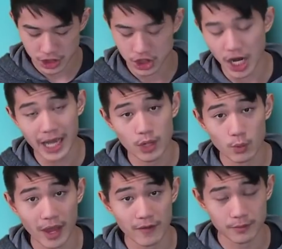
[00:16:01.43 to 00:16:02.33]
to shy
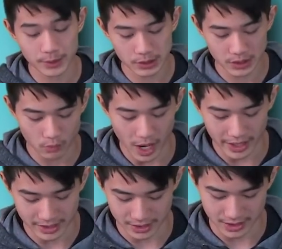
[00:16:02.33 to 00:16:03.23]
away from using
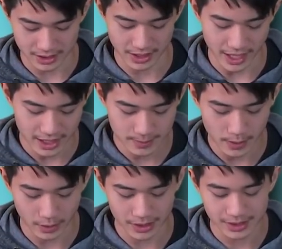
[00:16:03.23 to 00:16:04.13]
rockets onto the
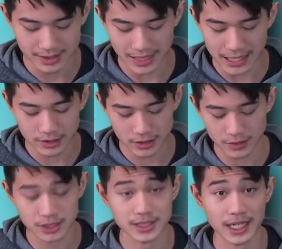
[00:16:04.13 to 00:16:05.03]
Expo and instead just
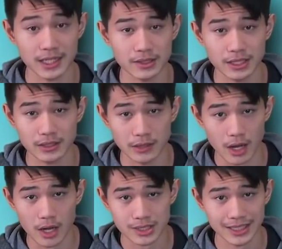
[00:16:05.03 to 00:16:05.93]
start cycling
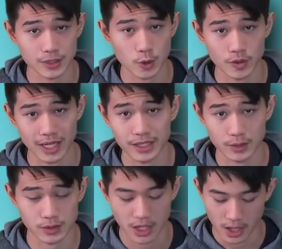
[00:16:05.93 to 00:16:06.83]
logs and
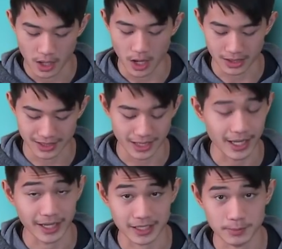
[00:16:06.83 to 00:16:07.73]
tornadoes onto
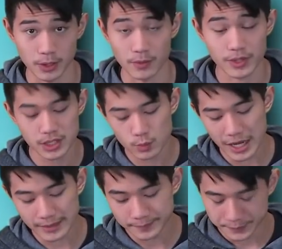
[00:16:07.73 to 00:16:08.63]
that Expo. This
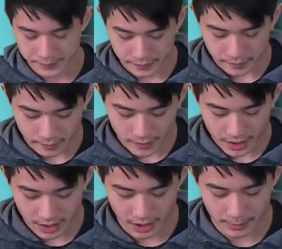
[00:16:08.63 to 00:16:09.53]
way,
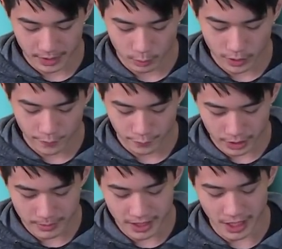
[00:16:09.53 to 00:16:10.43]
it will
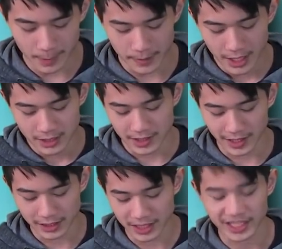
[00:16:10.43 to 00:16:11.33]
free me up to
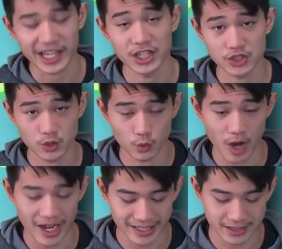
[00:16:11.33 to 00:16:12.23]
get the occasional
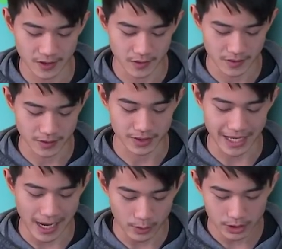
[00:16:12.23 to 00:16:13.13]
rockets onto the
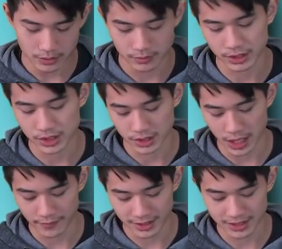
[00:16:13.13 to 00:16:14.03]
tower, which
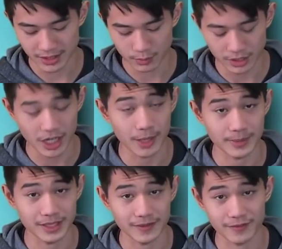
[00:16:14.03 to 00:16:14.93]
obviously will come
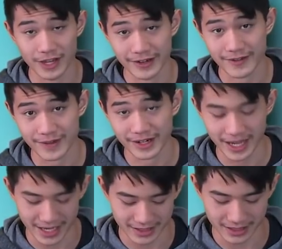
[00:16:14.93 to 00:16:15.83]
in very, very
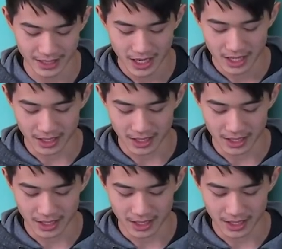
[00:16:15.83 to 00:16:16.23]
handy